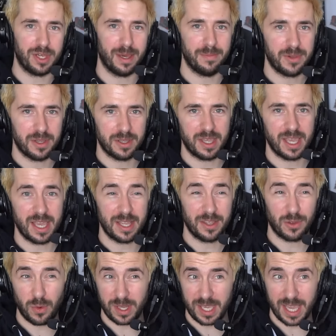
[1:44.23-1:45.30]
champion in
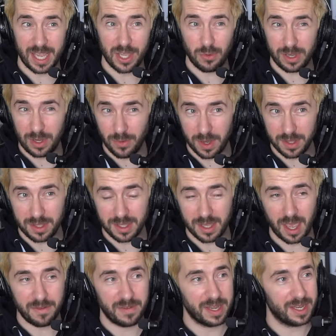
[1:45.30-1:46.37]
20 and 21,
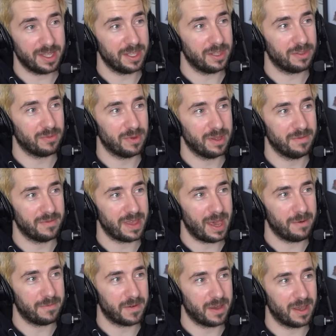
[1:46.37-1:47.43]
I think it is, with
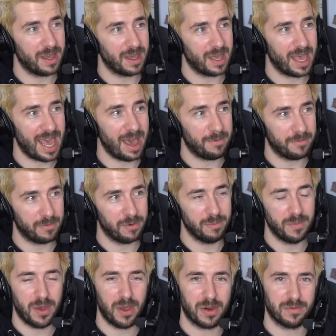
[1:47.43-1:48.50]
Alpha, yeah. Alpha
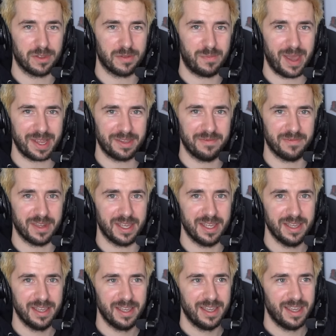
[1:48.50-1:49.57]
and Merc respectively.
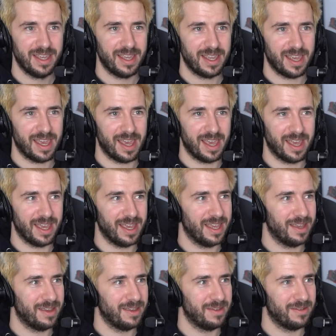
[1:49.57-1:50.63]
Yeah, uh,
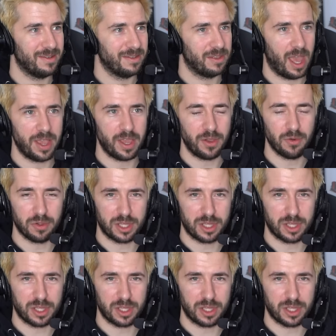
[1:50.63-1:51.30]
yeah, yeah. And, then you're